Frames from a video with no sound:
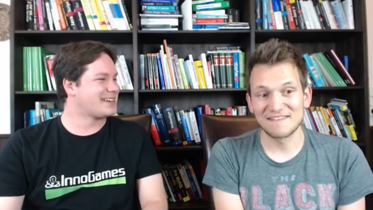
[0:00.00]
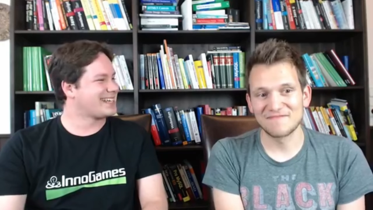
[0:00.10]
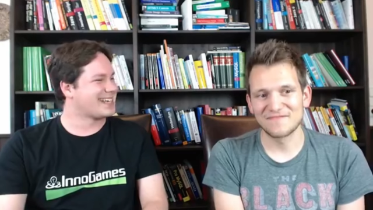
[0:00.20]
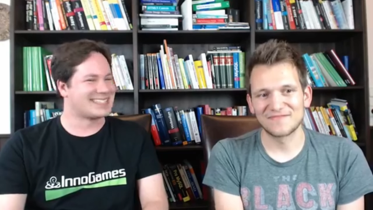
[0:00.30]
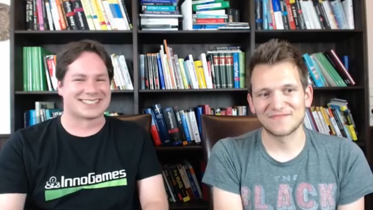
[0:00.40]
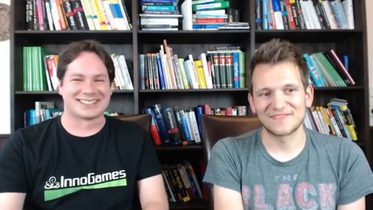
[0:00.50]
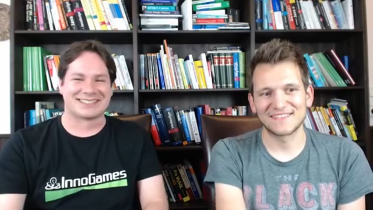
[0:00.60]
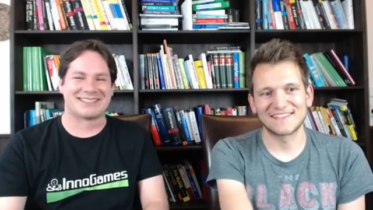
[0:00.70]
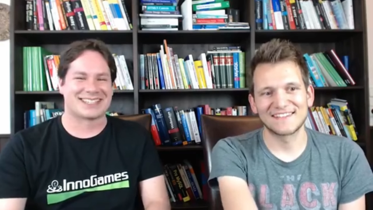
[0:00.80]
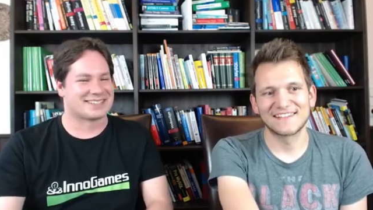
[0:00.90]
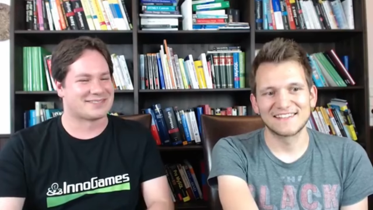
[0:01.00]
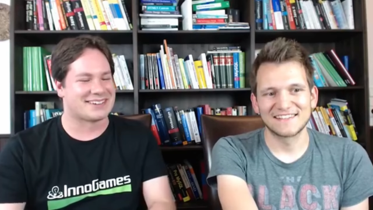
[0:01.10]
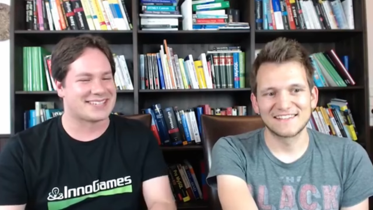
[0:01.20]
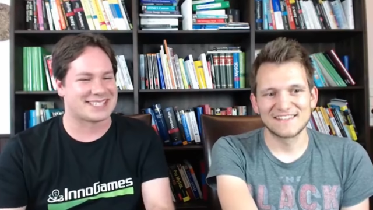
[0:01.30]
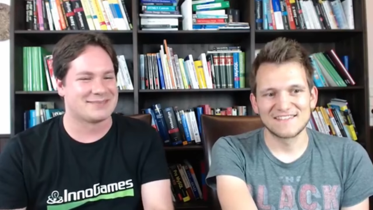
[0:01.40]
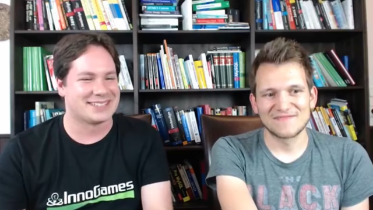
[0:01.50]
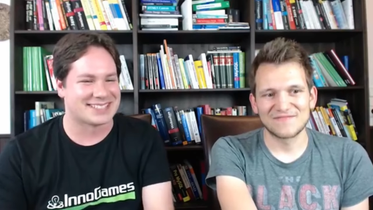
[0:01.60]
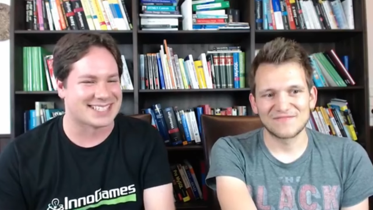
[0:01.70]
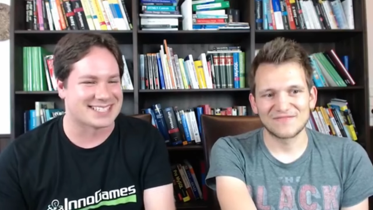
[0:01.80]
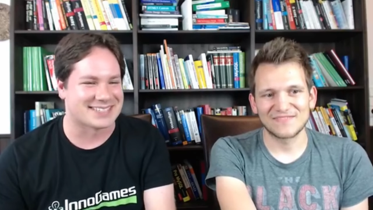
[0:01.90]
Speaker 1: already answered the question very similar
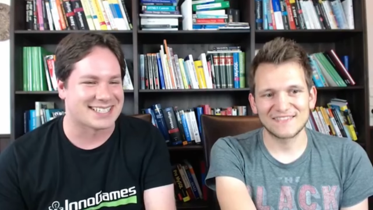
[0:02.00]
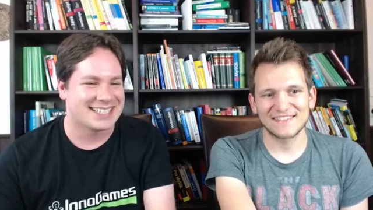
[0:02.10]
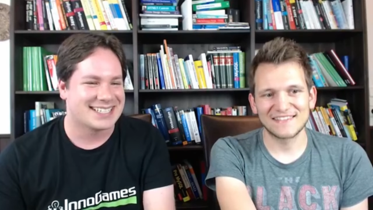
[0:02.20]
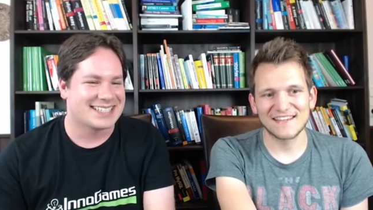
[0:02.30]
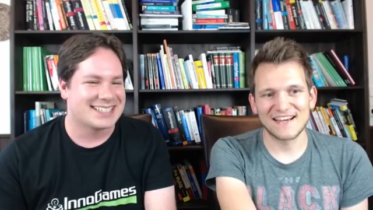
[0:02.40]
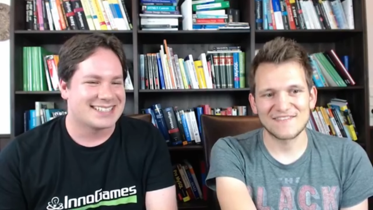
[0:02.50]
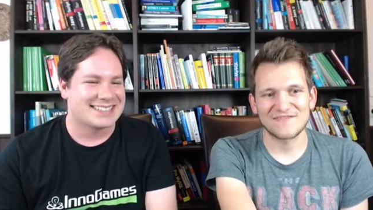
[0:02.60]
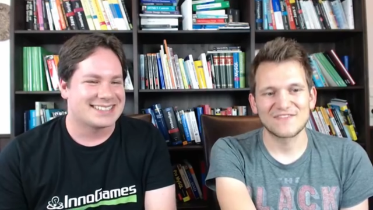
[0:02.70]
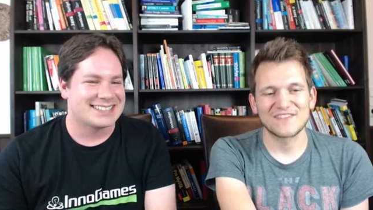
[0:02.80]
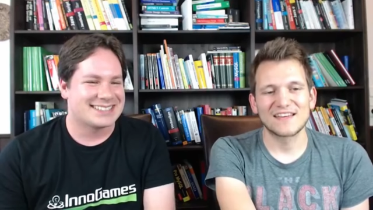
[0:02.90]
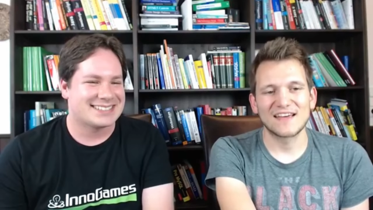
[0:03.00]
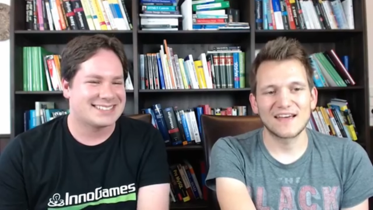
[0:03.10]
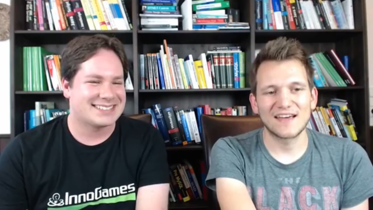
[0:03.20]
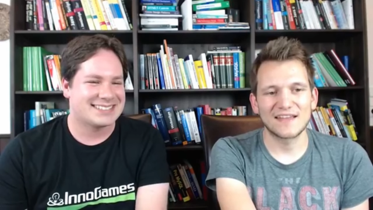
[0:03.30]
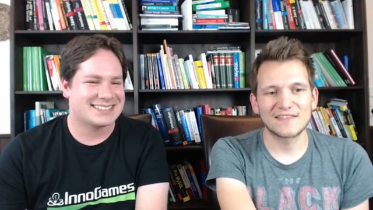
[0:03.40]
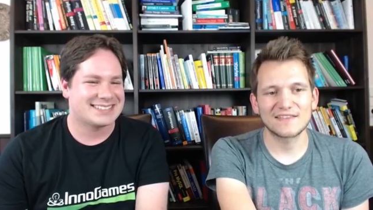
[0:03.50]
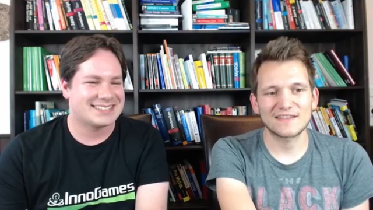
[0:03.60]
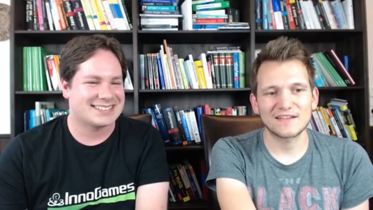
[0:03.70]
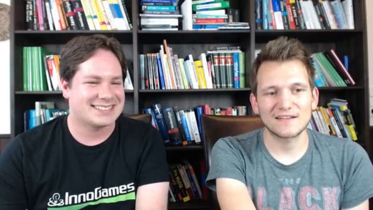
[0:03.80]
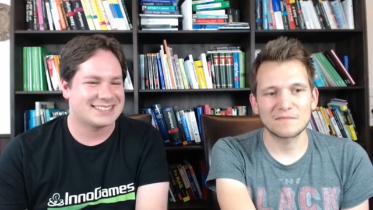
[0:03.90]
to this one.
Speaker 2: Yeah. And
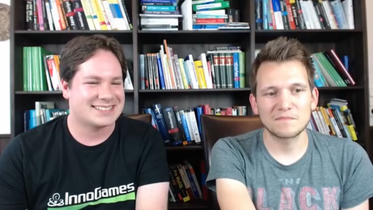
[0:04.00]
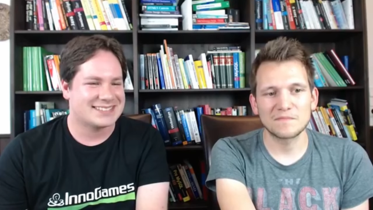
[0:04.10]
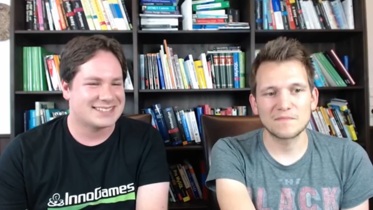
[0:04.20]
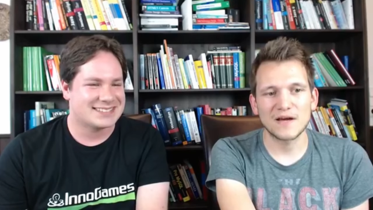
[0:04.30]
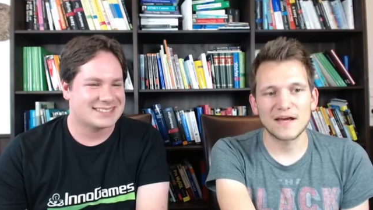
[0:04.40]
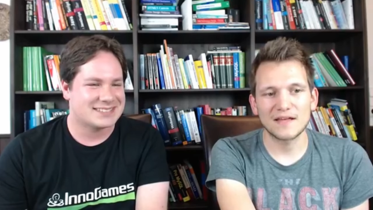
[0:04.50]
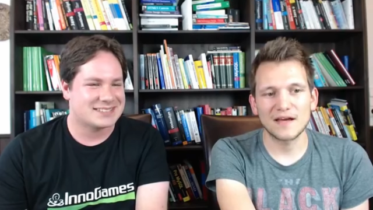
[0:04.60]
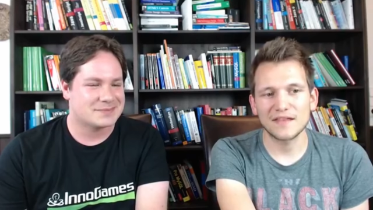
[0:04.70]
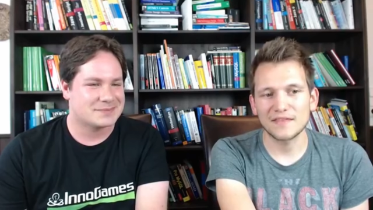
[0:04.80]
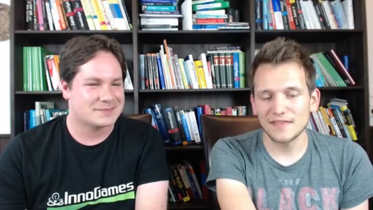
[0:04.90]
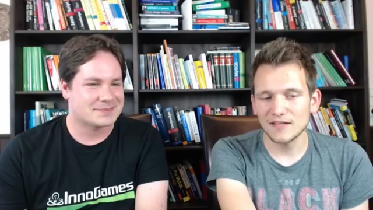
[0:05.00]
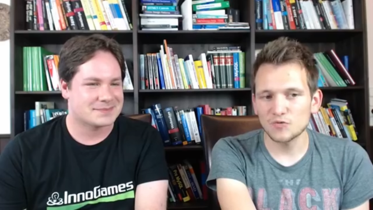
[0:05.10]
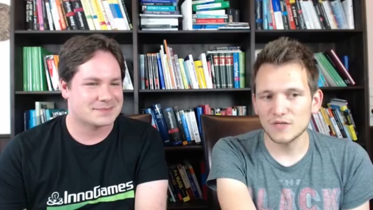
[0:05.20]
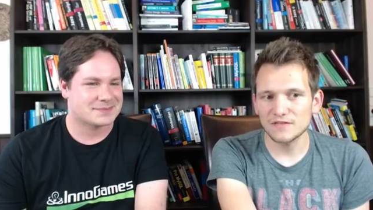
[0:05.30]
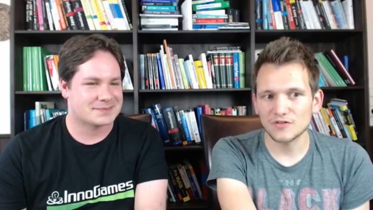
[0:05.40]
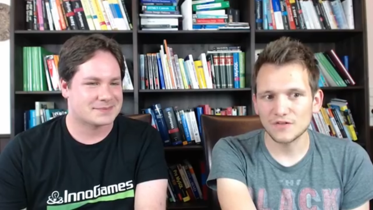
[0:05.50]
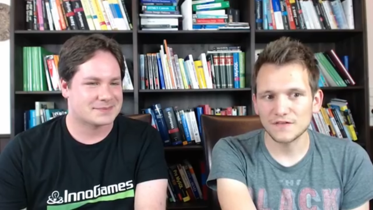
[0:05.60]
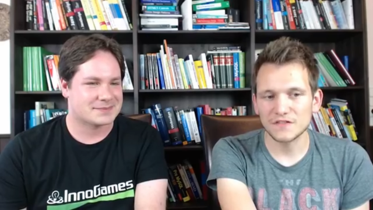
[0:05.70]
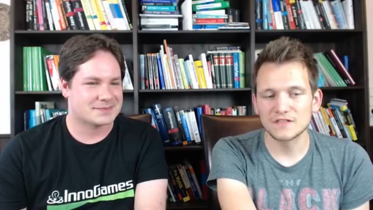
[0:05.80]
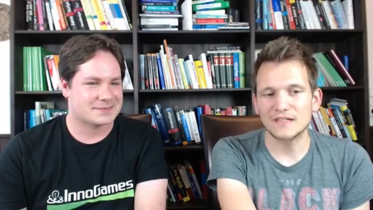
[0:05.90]
um, I, I, think we even
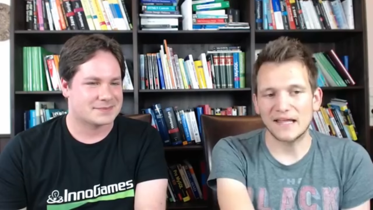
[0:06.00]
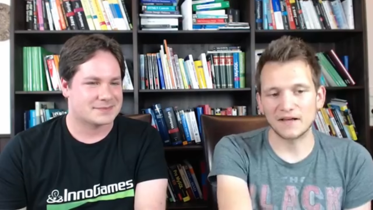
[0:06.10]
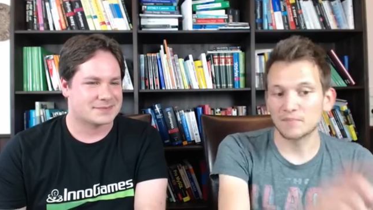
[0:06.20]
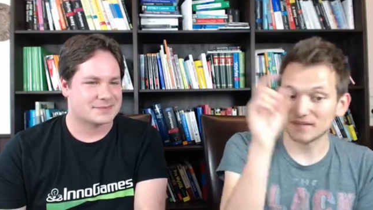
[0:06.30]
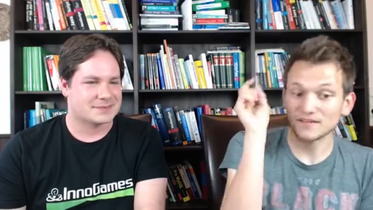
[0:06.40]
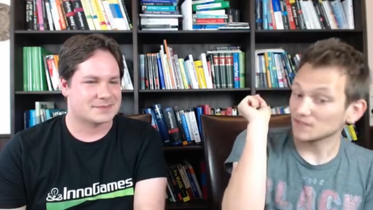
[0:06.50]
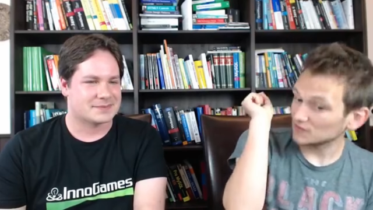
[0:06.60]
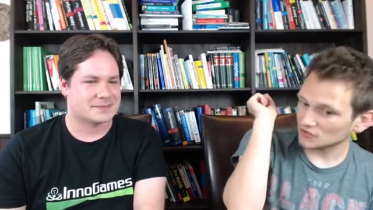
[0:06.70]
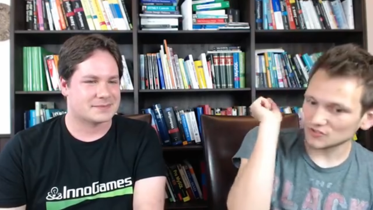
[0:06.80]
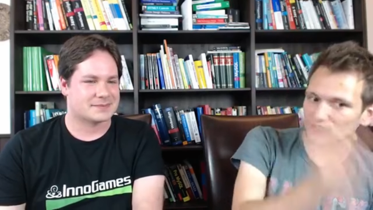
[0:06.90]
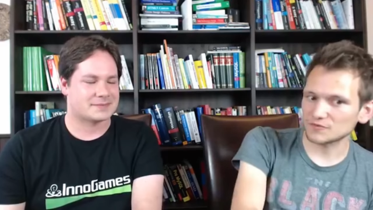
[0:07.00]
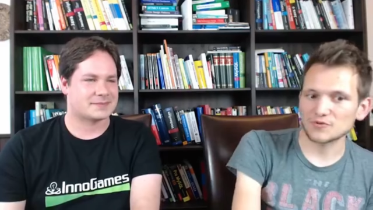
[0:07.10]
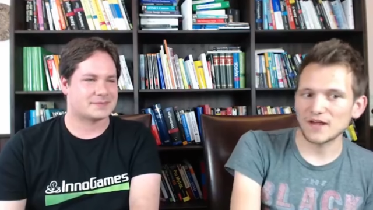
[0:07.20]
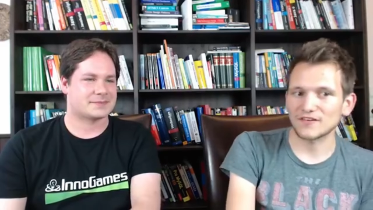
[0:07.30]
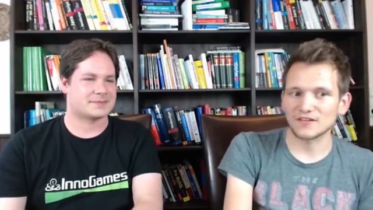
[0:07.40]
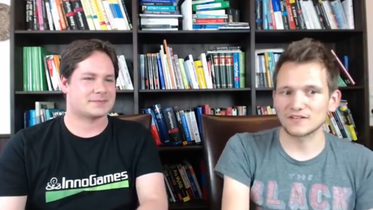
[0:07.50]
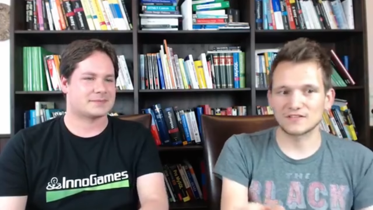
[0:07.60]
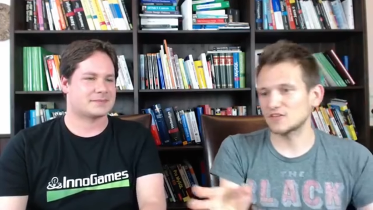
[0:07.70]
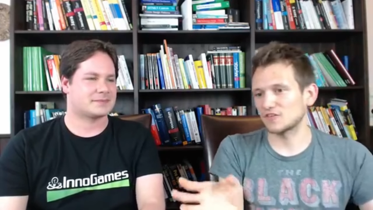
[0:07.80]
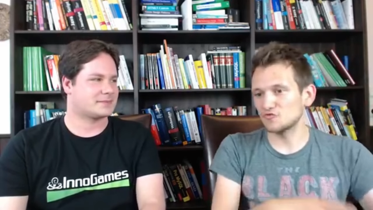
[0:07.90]
considered like a button that you could just press and
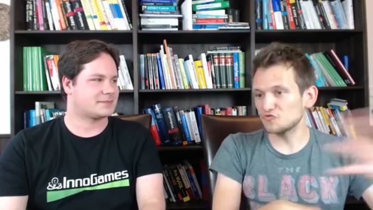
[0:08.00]
it just